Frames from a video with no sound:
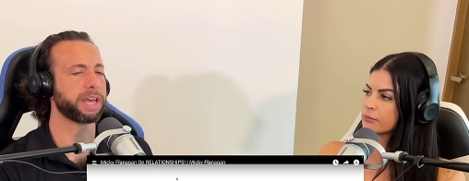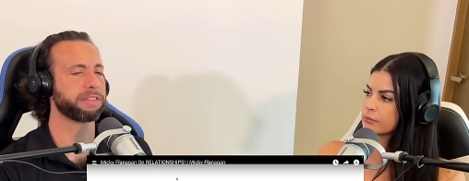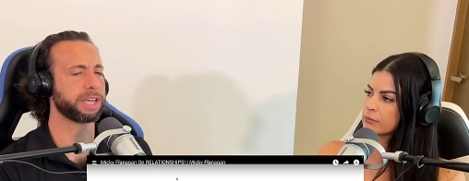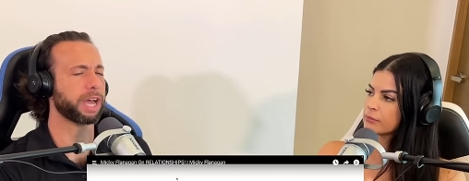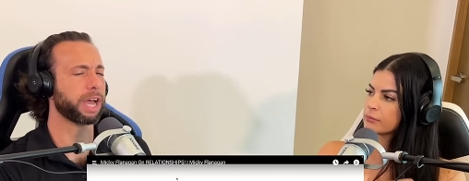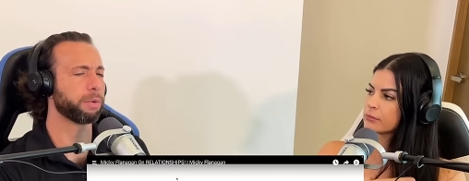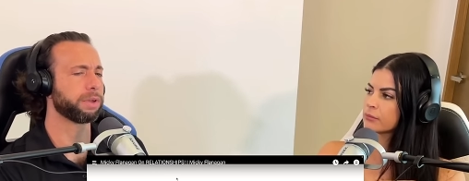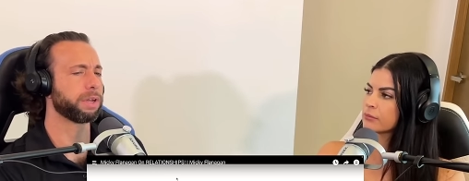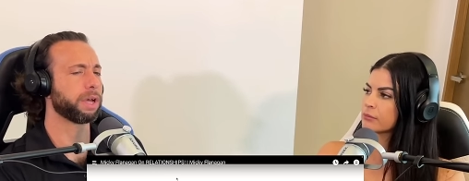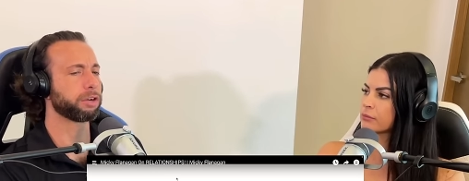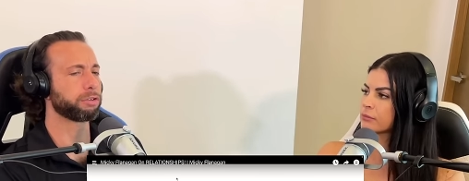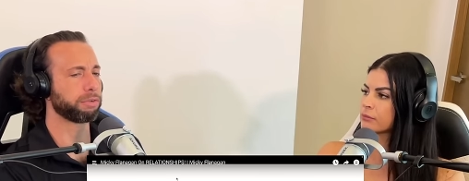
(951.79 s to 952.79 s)
Speaker 1: And I think I
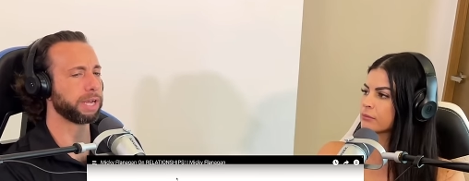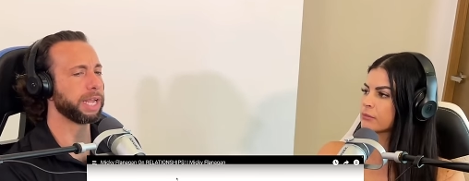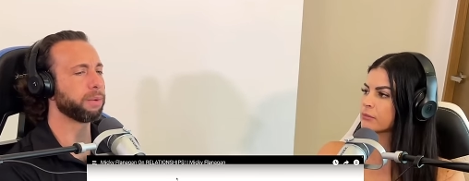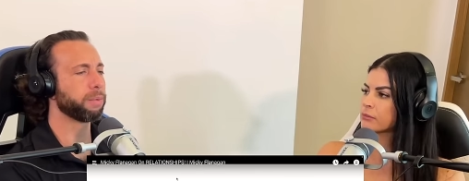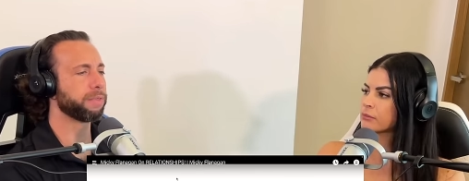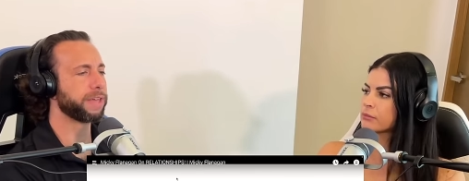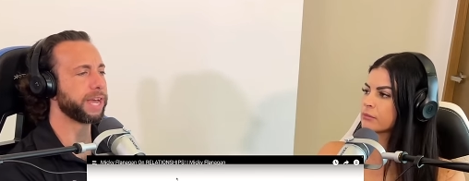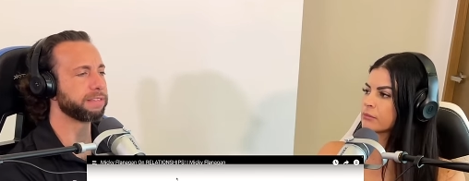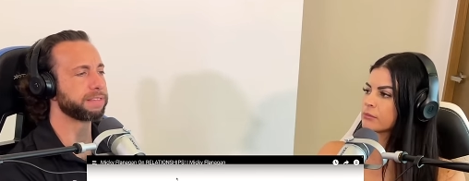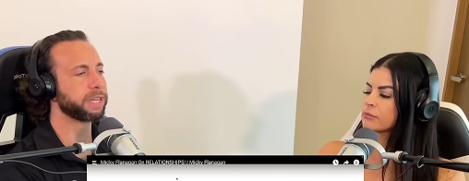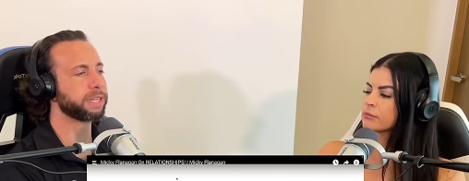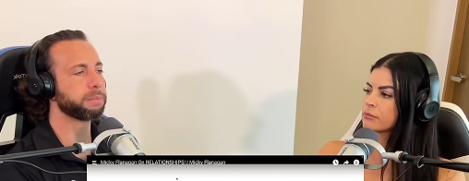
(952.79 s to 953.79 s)
would agree with
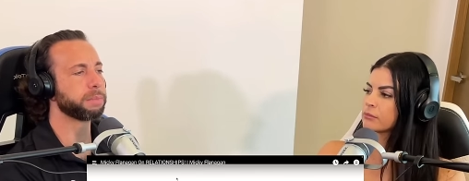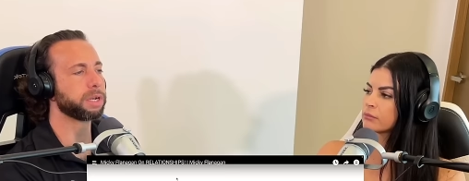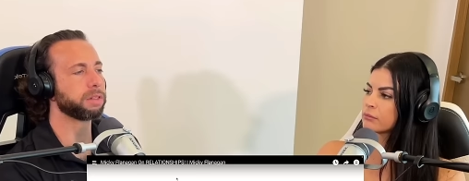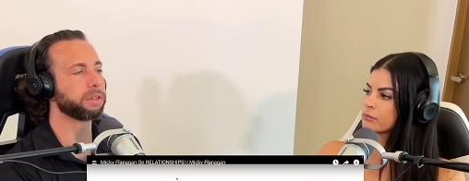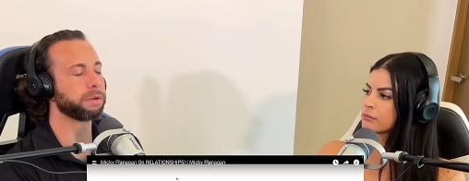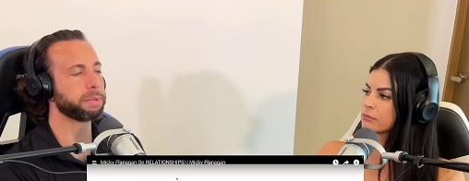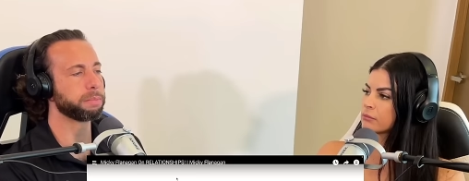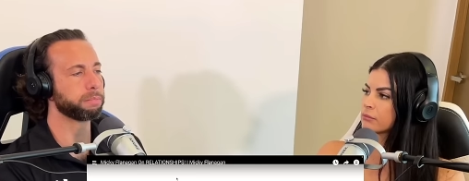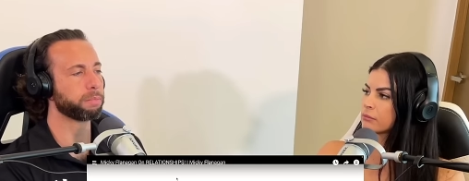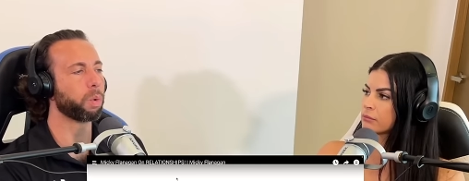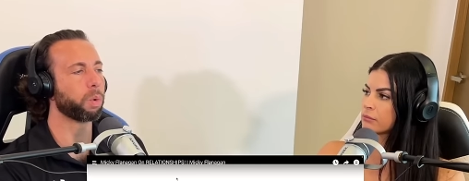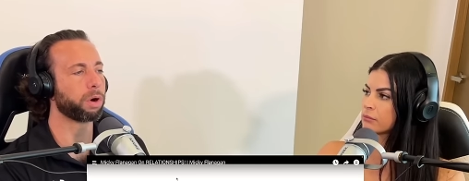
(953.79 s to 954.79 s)
that sentiment a little
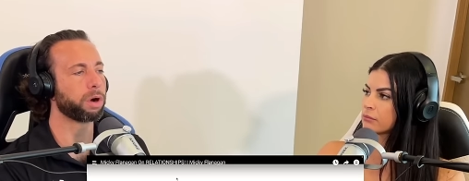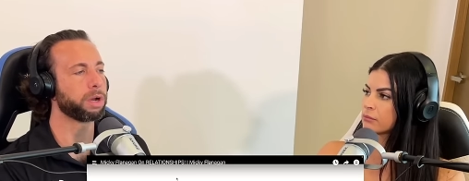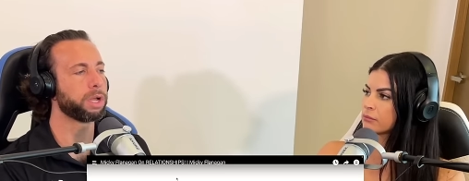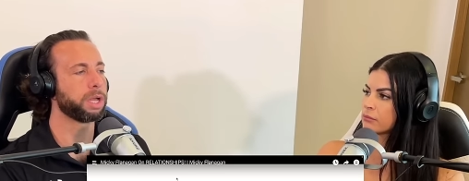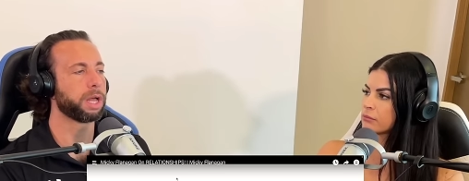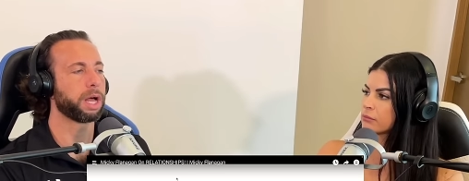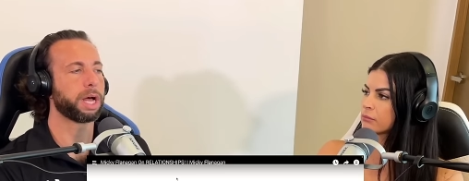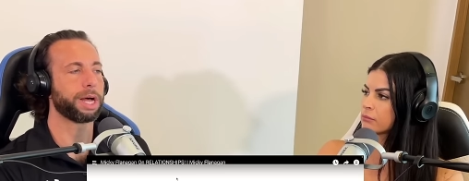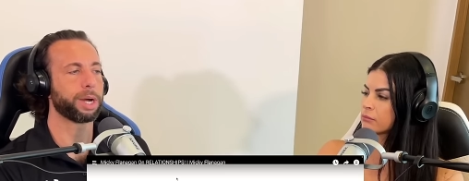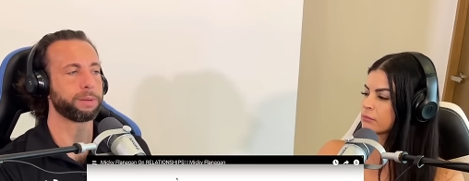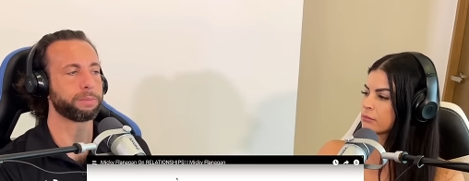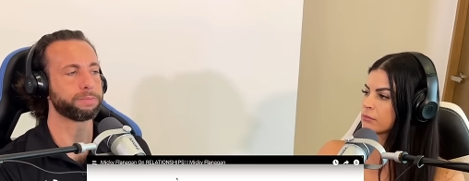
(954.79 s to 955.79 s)
bit more.
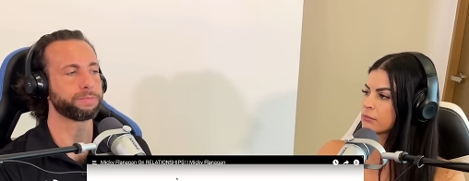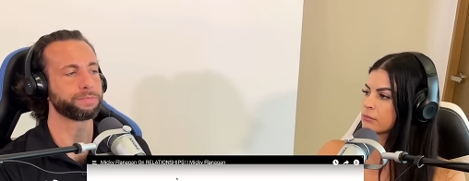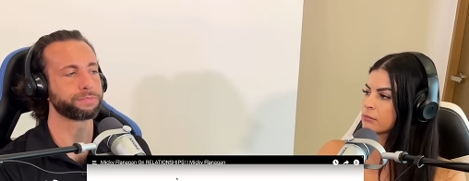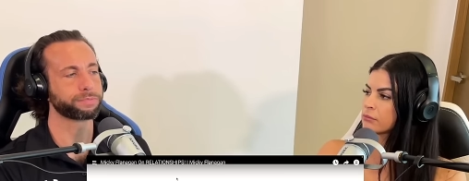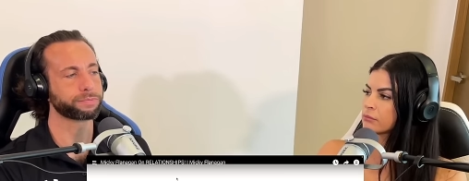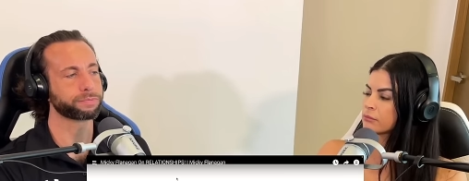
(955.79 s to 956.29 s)
Um,